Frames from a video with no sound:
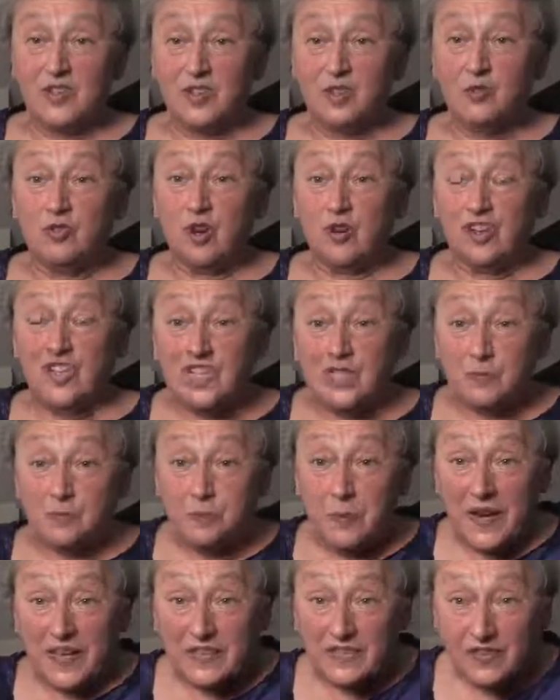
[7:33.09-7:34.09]
you don't
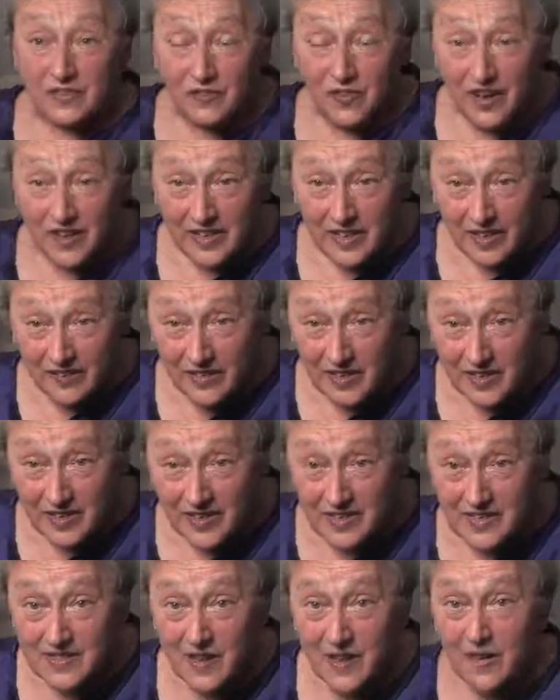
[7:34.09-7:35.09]
expect to find
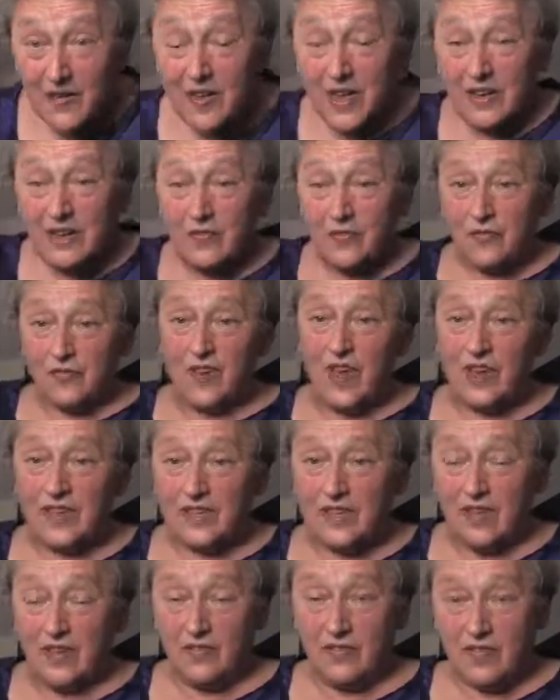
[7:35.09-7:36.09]
evidence. And in fact,
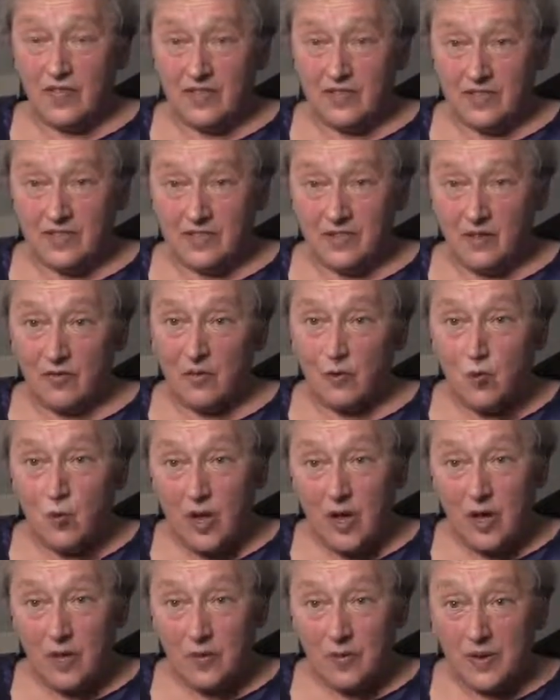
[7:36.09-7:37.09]
the evidence is
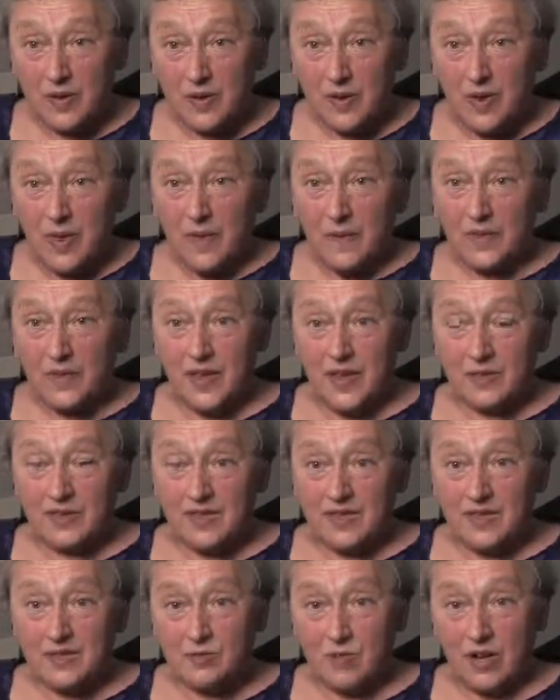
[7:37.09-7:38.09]
overwhelming that
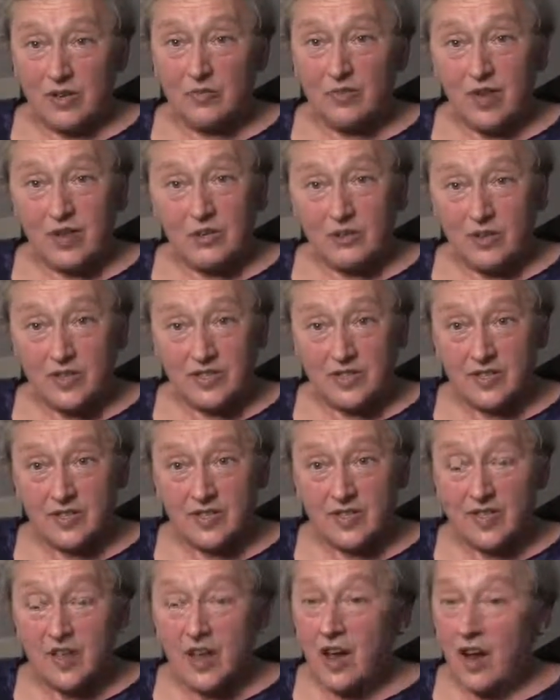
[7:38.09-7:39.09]
these red great
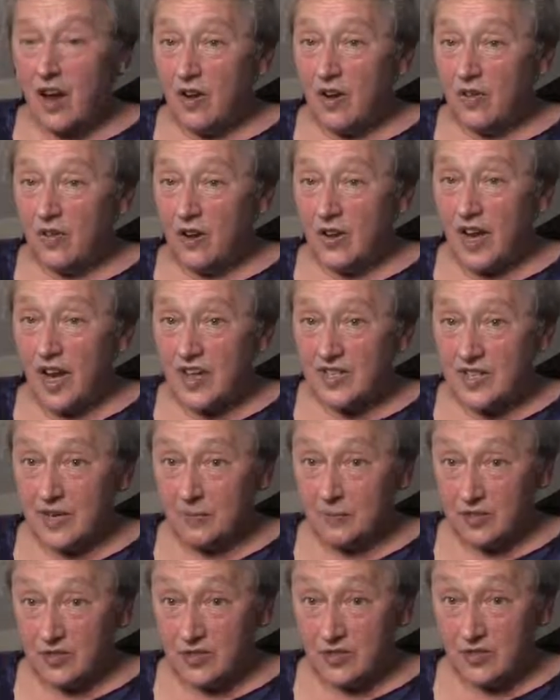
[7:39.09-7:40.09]
crystals are very high
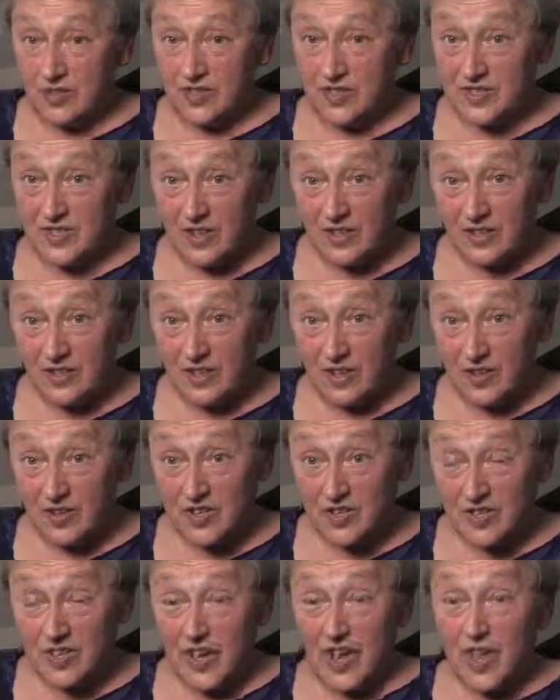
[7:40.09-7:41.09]
temperature
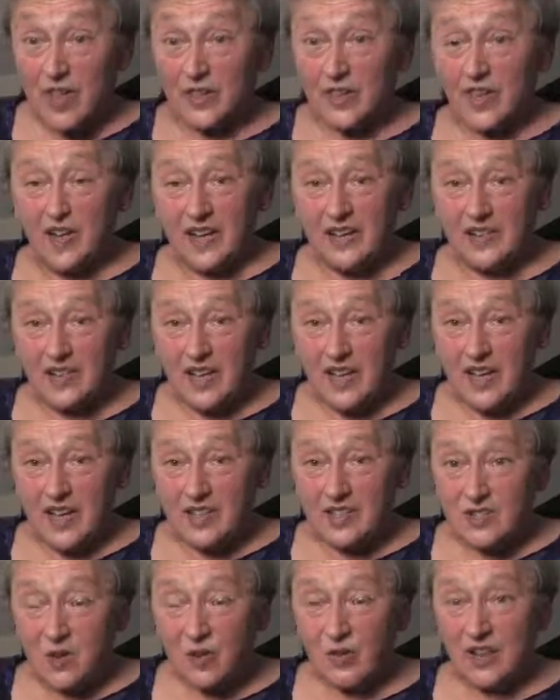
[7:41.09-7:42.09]
incendiaries. And
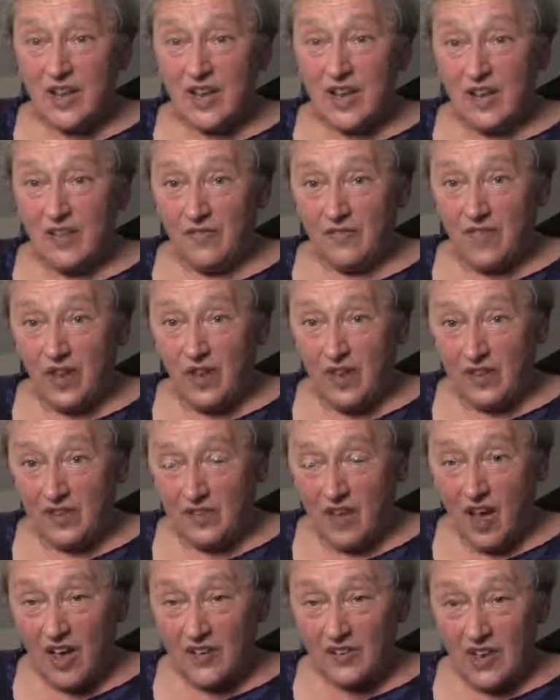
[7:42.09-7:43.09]
so they have a
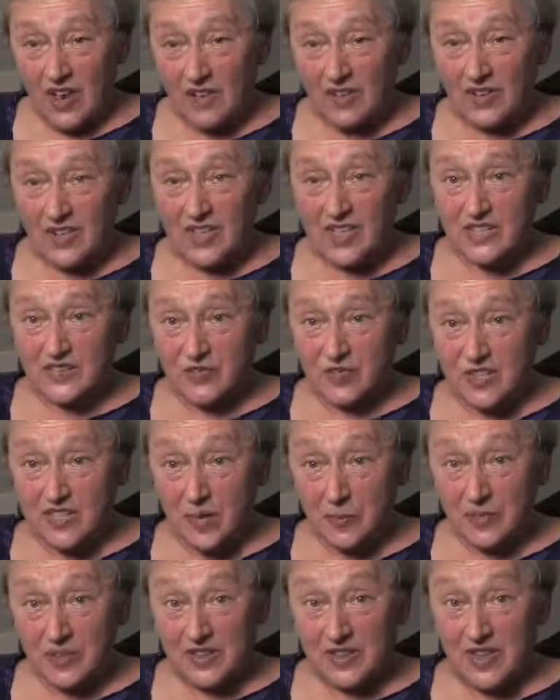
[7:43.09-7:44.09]
lot of evidence for
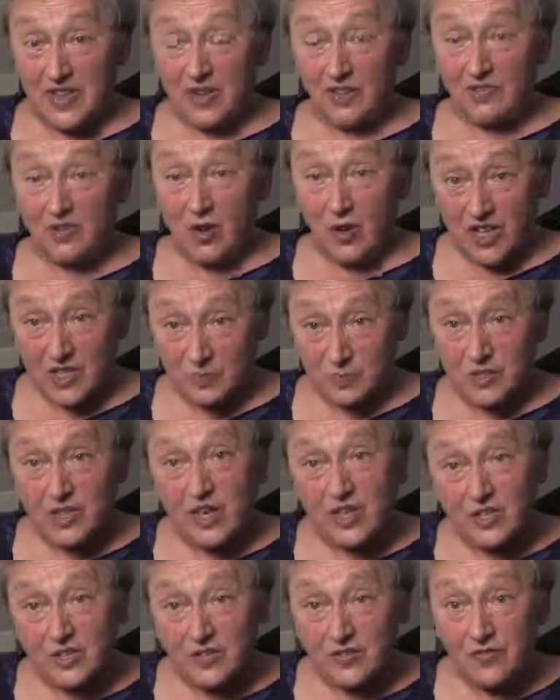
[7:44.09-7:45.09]
something they have no
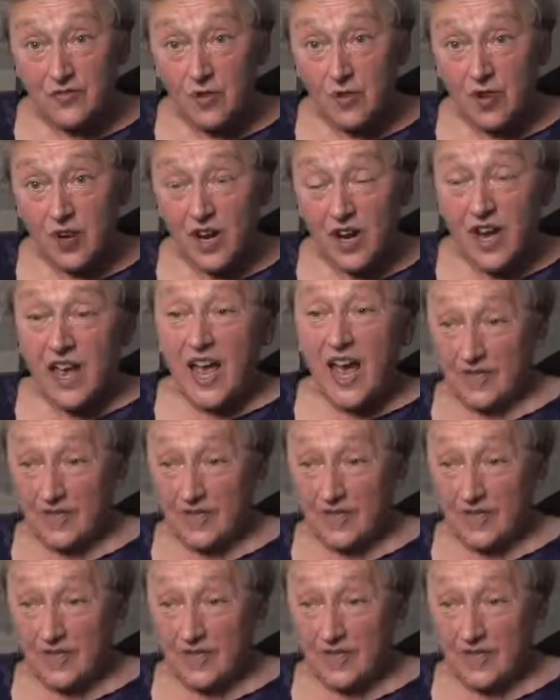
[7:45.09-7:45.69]
explanation for.